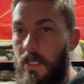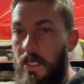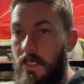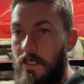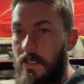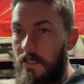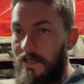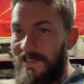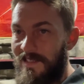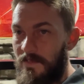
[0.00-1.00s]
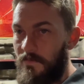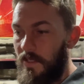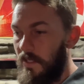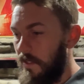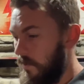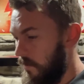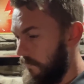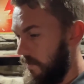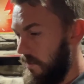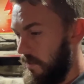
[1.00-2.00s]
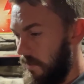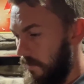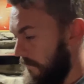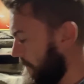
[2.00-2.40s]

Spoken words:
end this video off here.